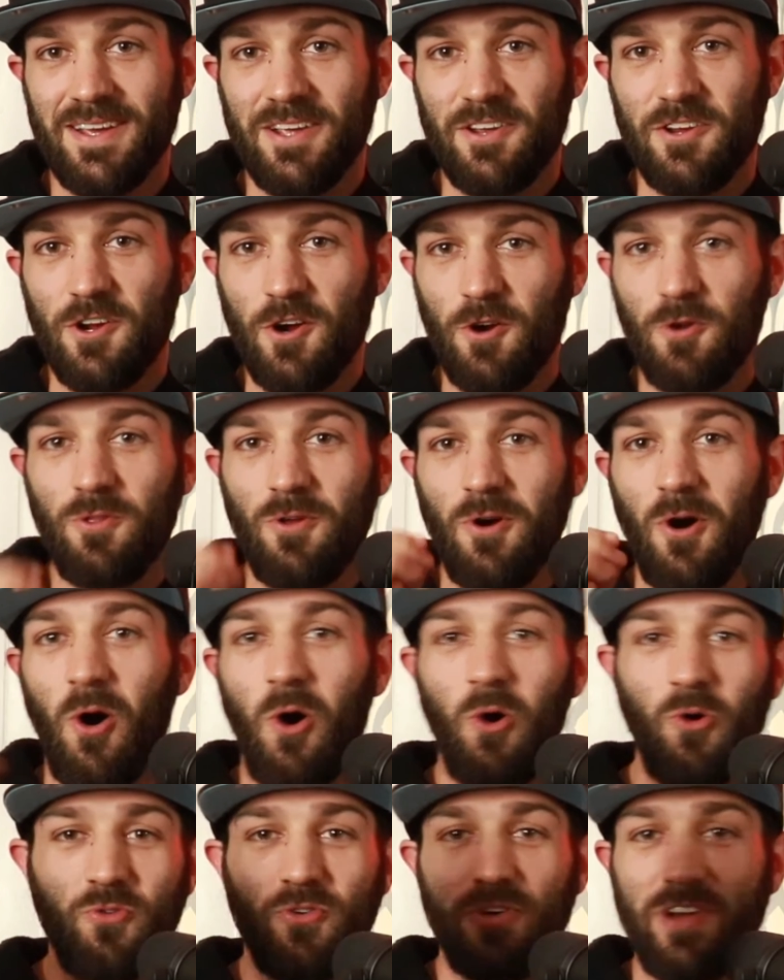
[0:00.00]
You're the
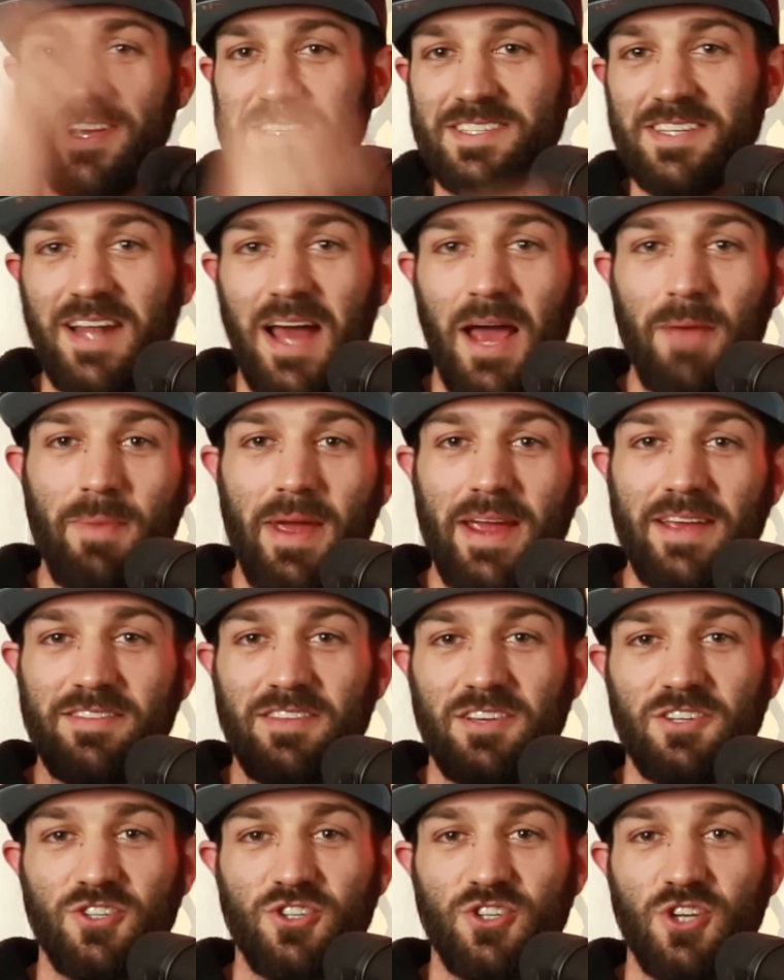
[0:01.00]
whole reason I make
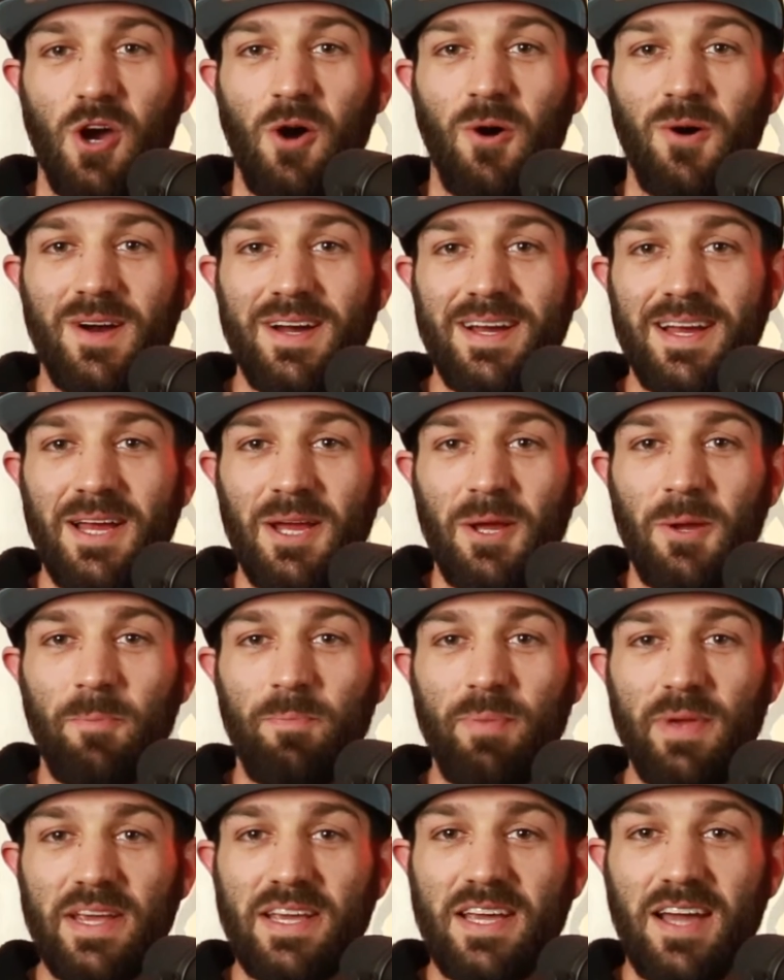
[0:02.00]
this show
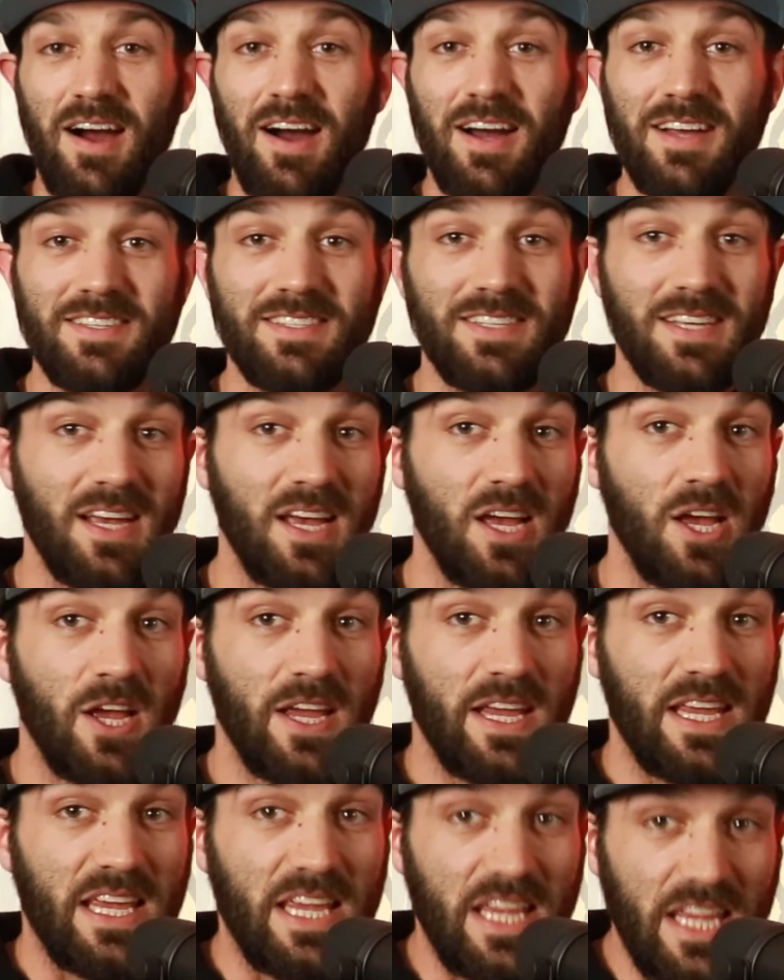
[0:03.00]
because
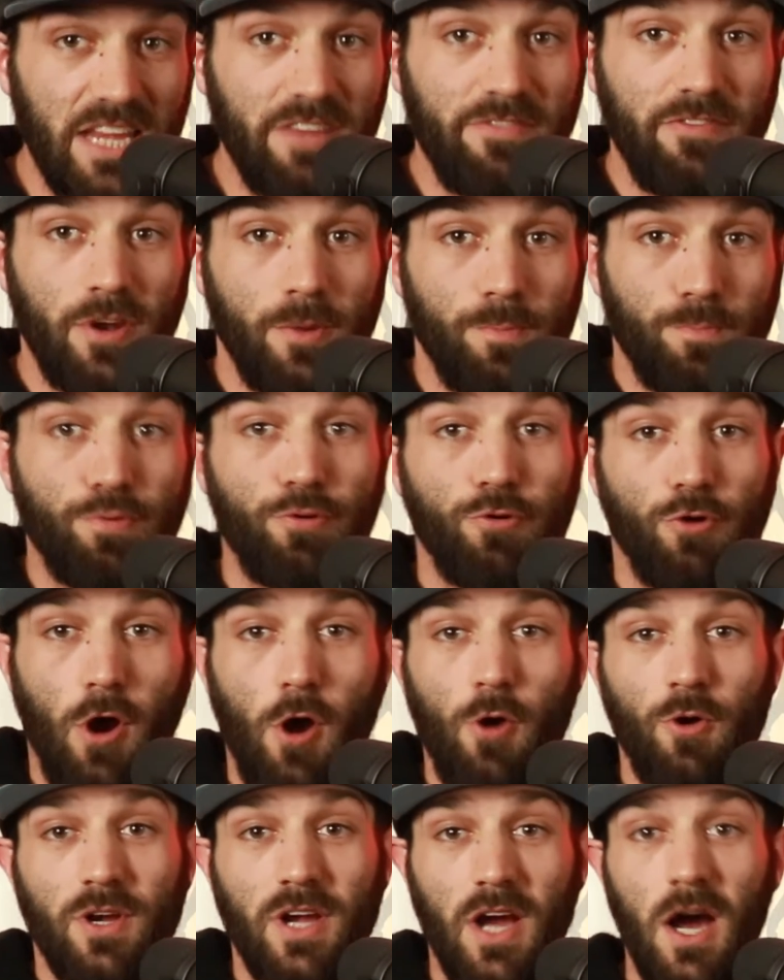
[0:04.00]
even
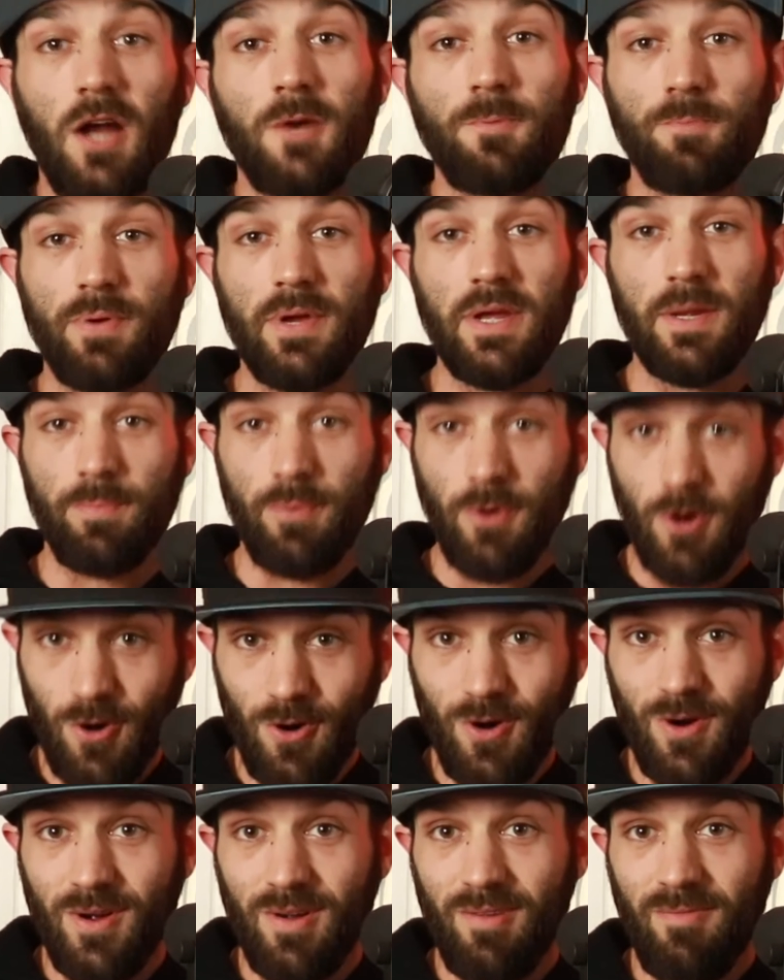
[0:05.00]
pro gun
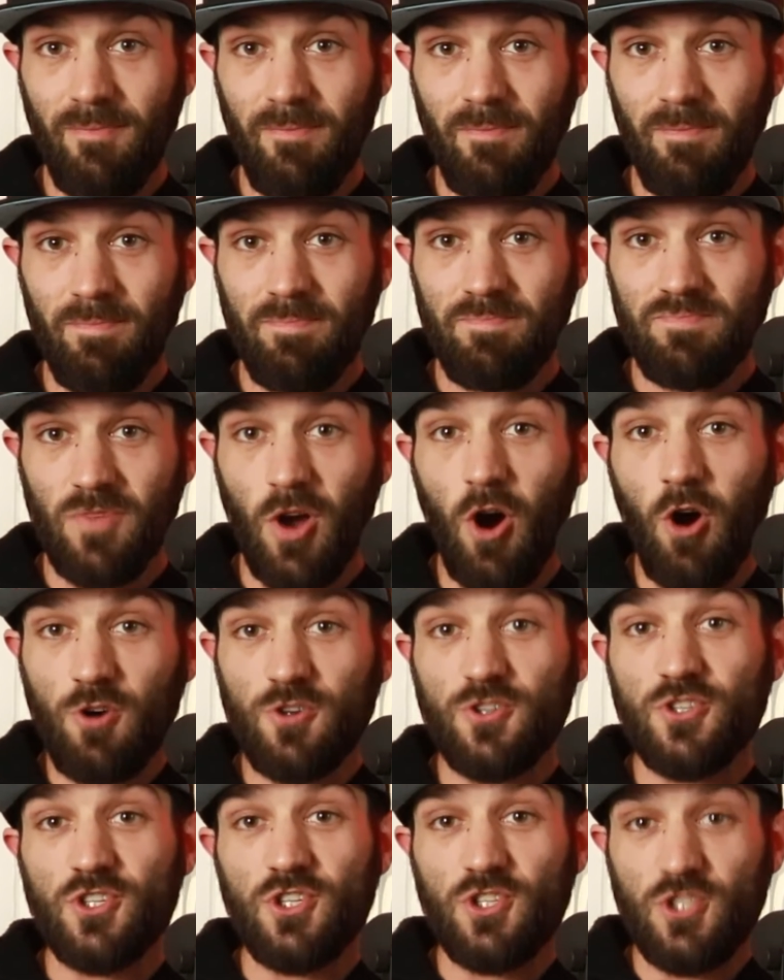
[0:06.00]
people are
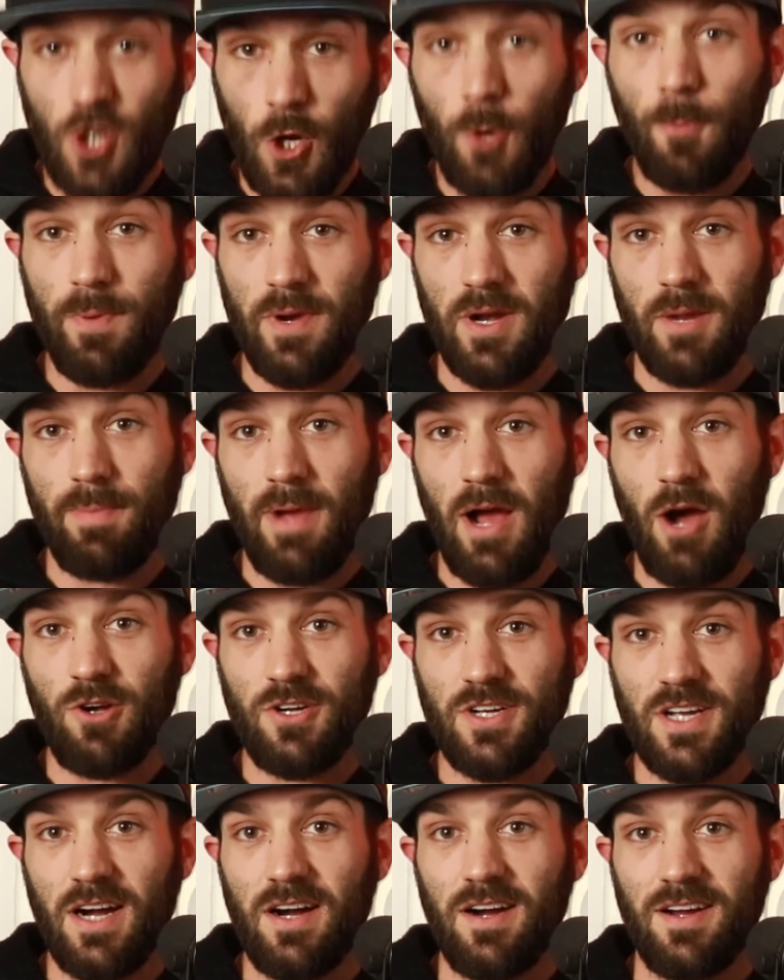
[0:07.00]
stupid
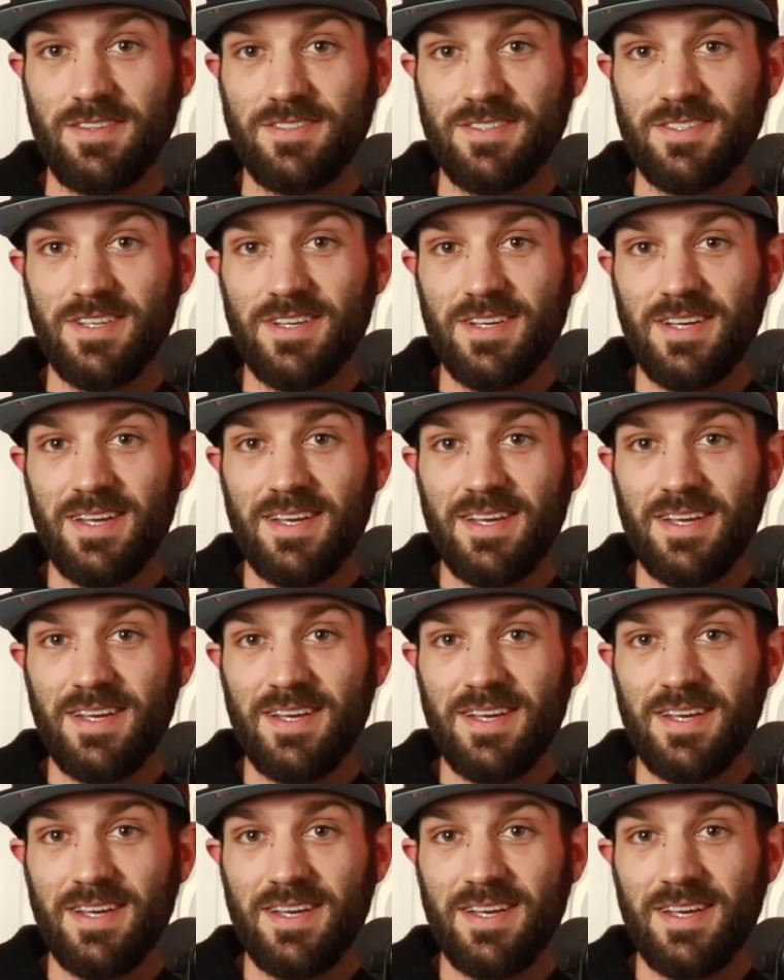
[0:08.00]
about guns.